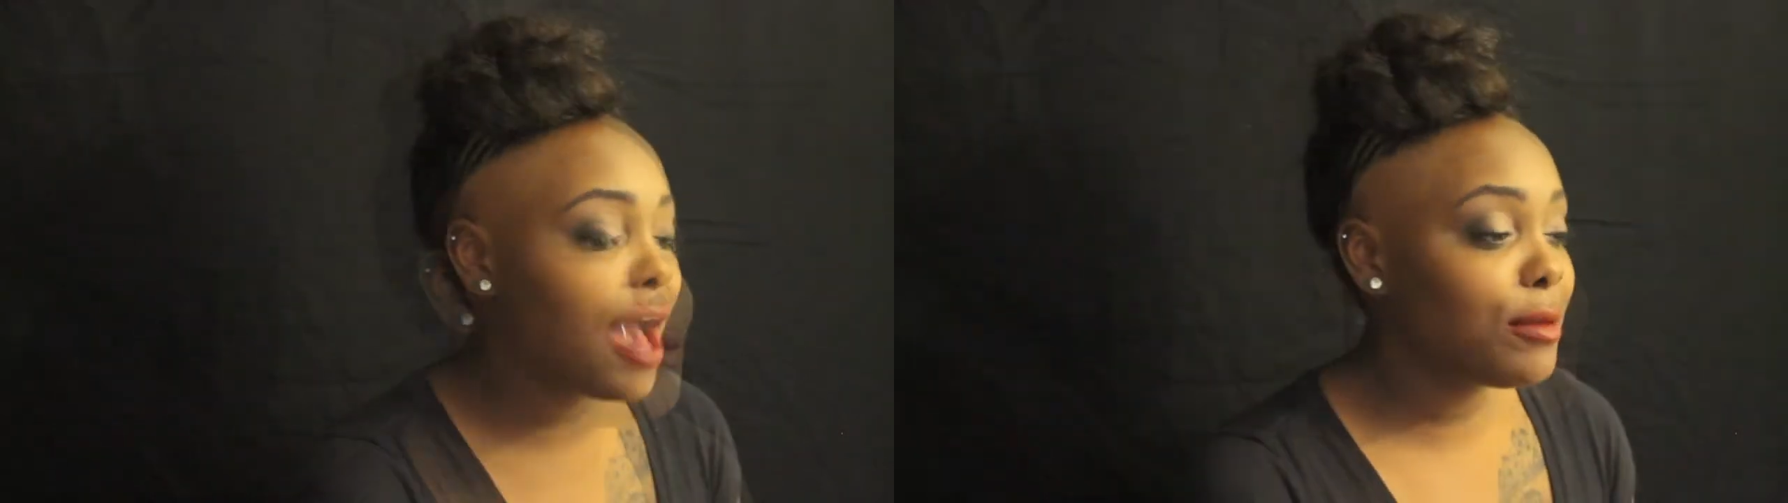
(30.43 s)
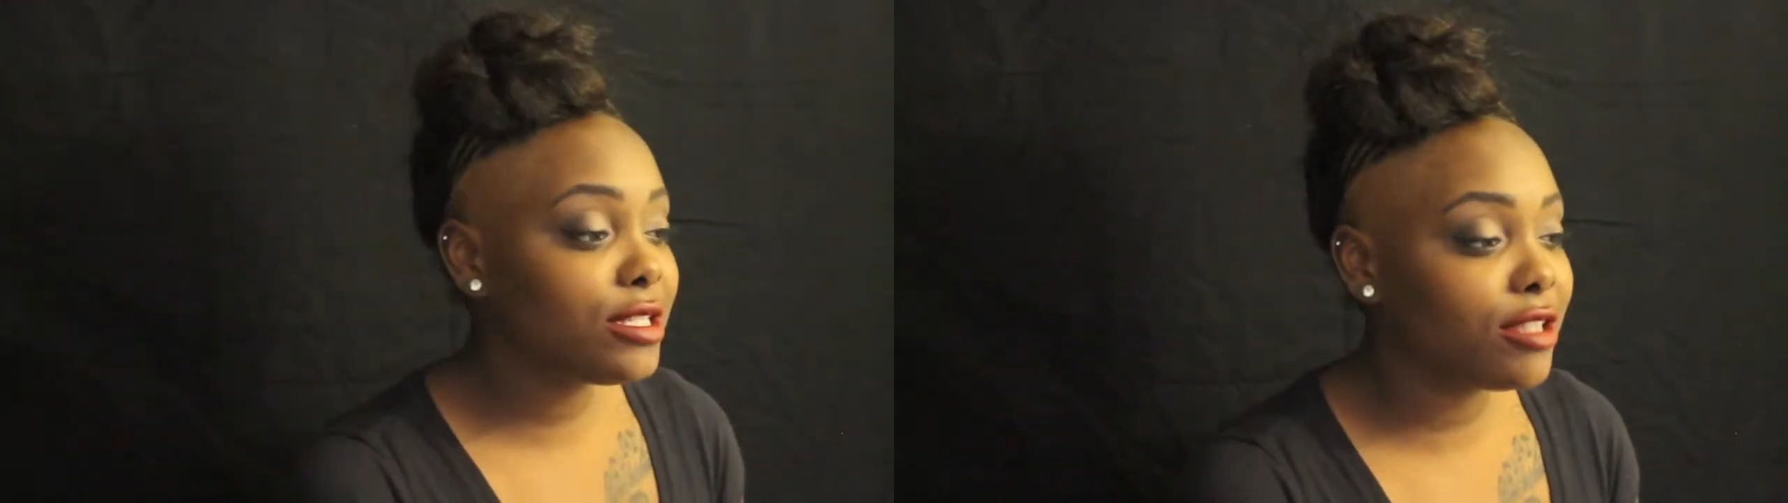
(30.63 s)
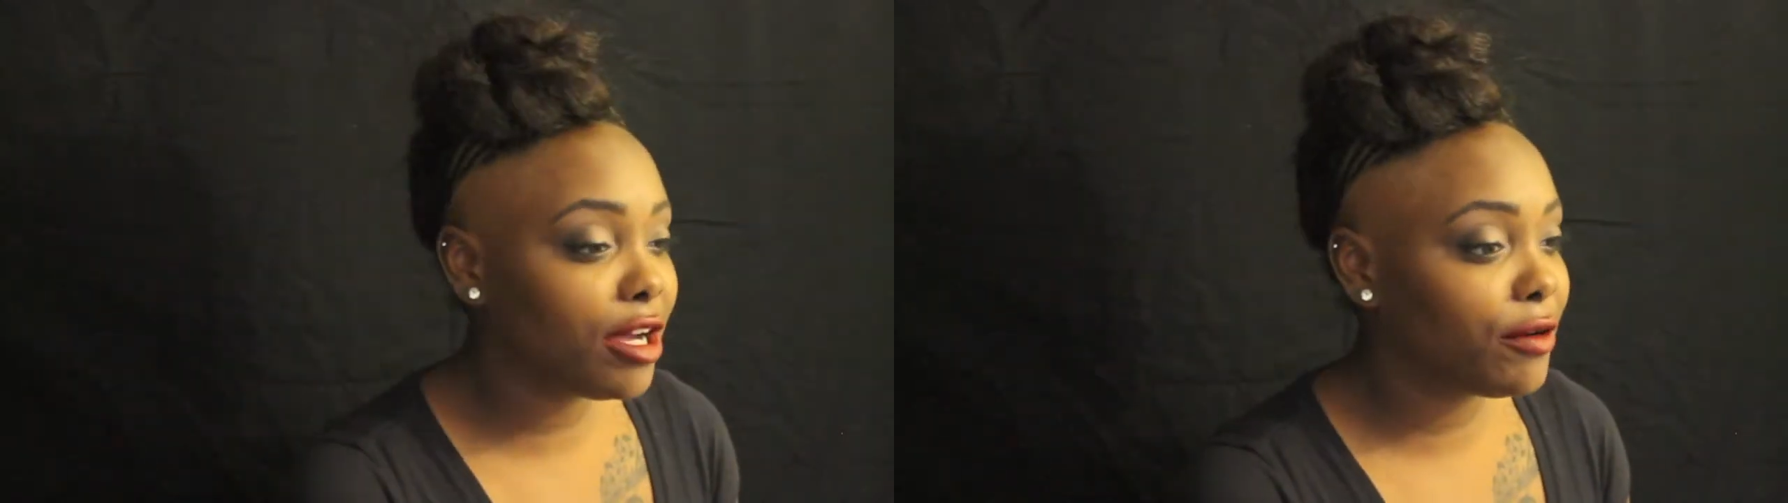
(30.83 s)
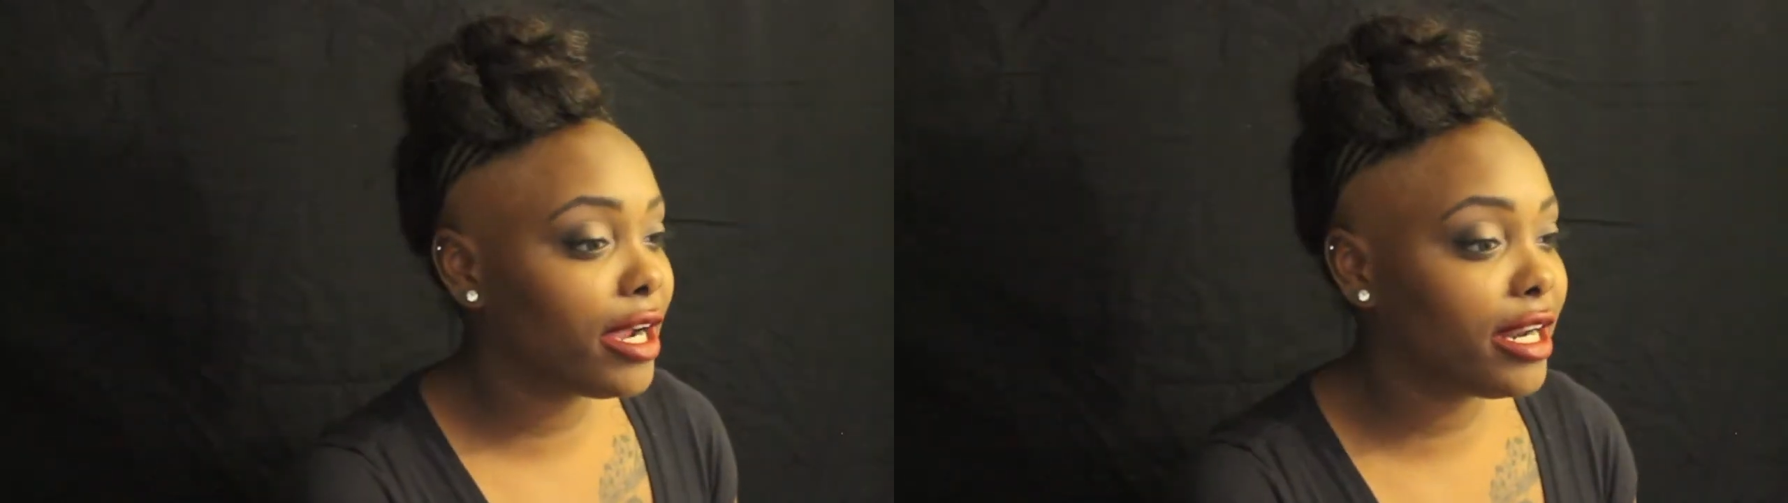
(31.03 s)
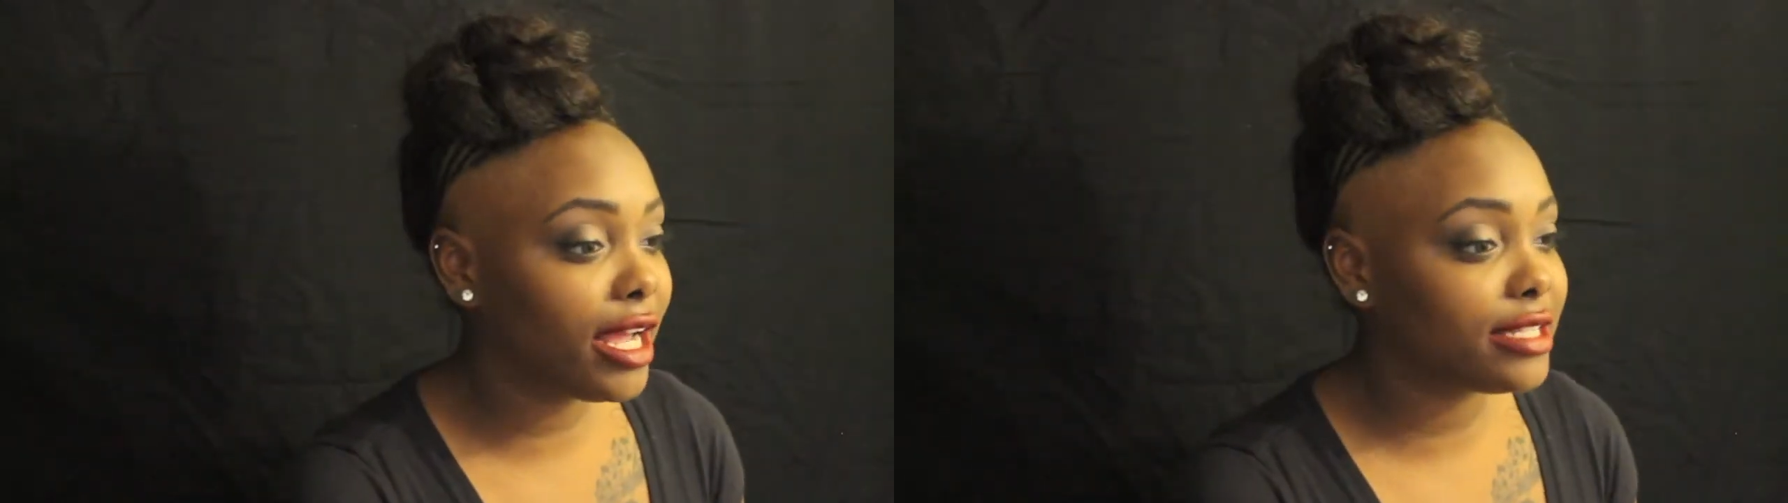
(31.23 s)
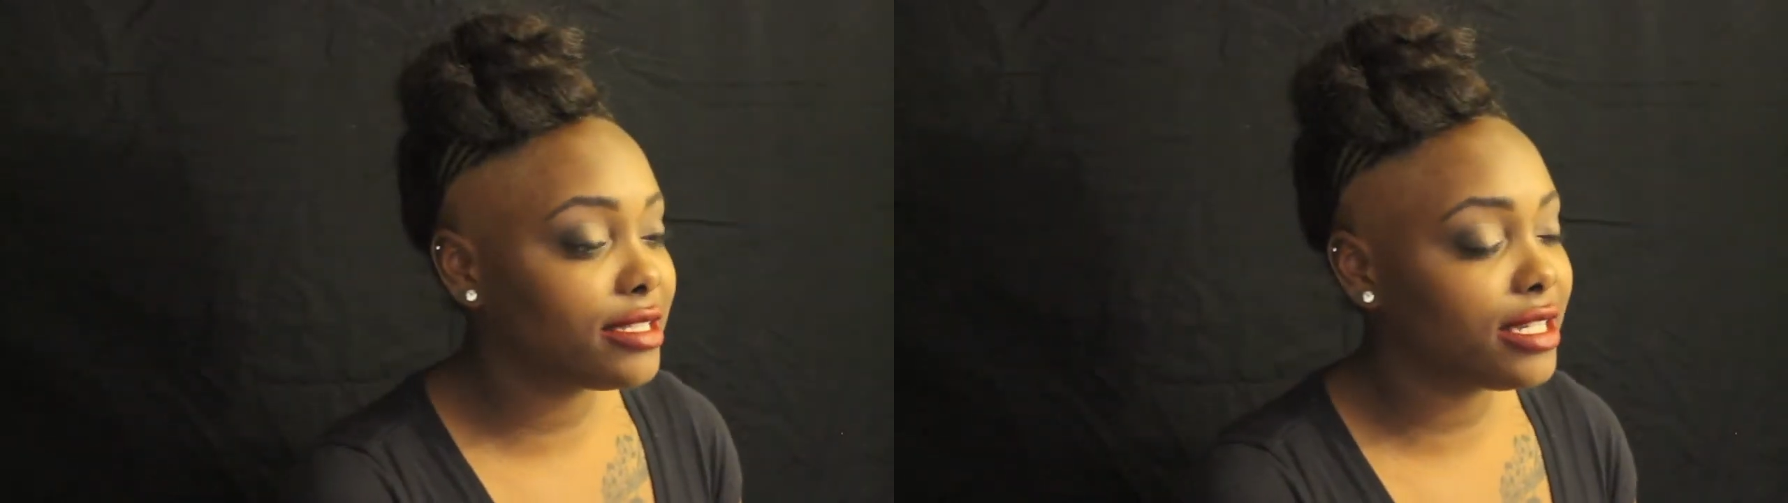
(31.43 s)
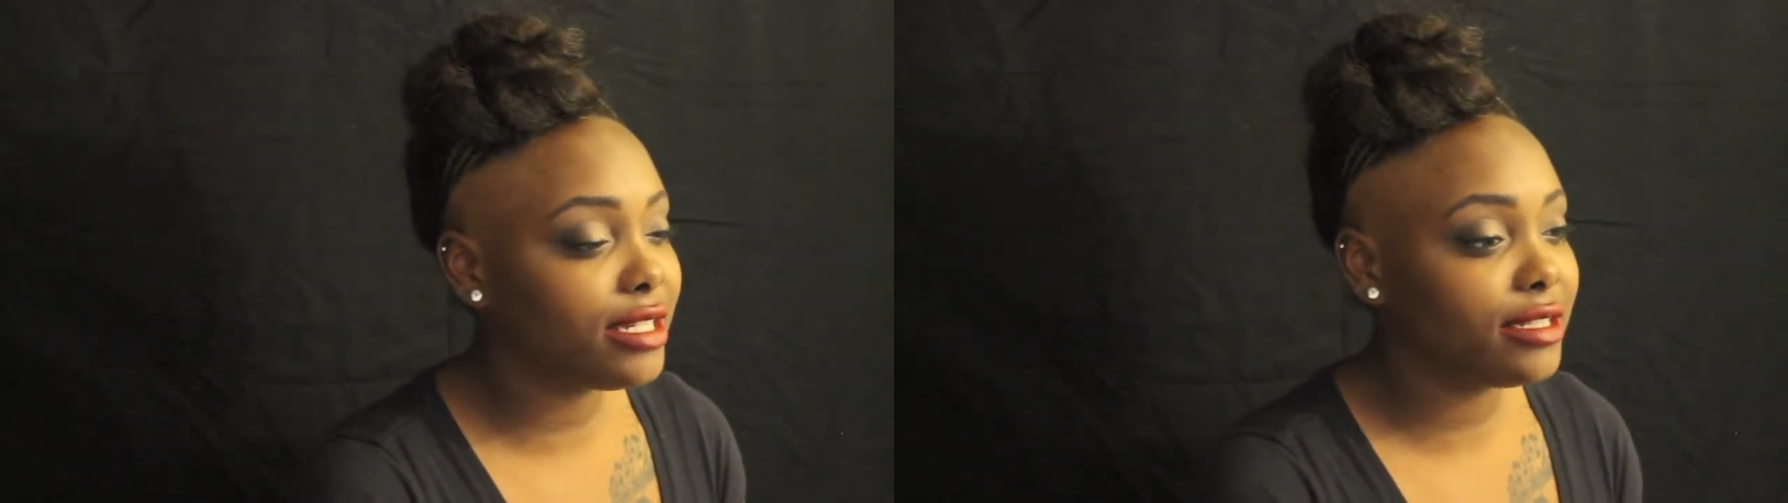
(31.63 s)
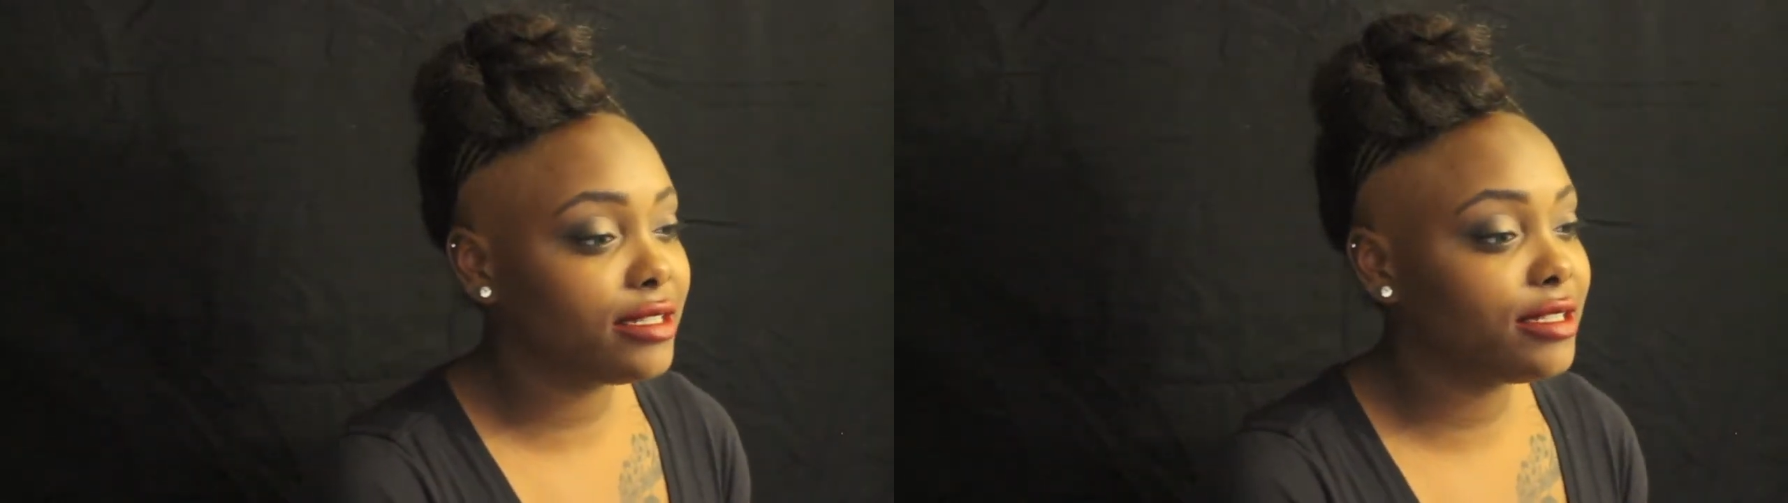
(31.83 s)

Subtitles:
I'm a songwriter, I sing.